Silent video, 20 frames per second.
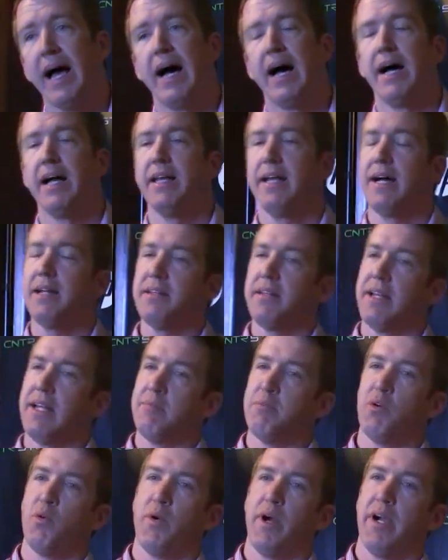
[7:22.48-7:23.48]
Uh, not that
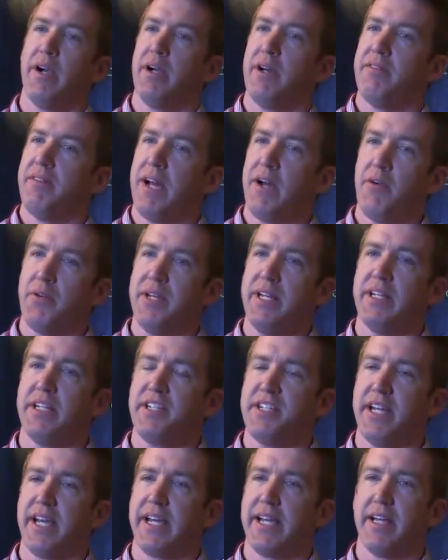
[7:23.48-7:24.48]
I'm aware of. I would need to
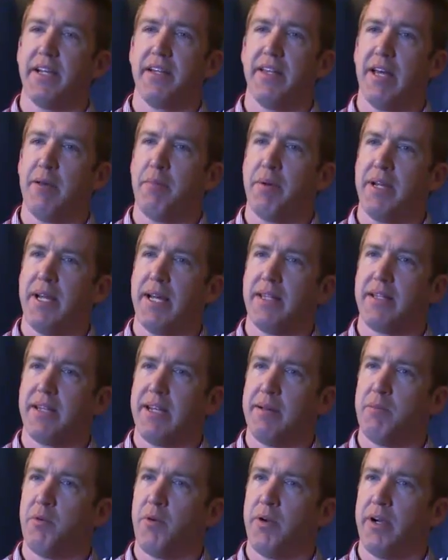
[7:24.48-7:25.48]
check into that, but not
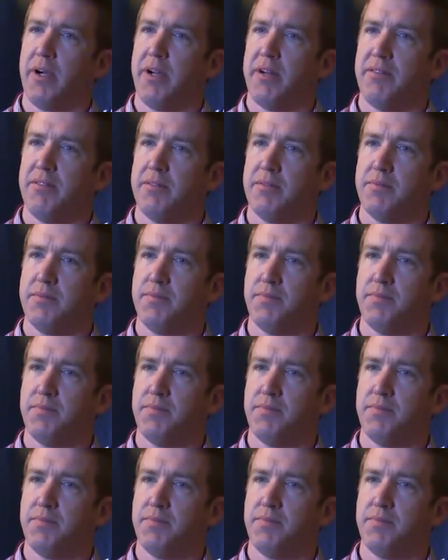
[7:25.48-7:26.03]
that I'm aware of.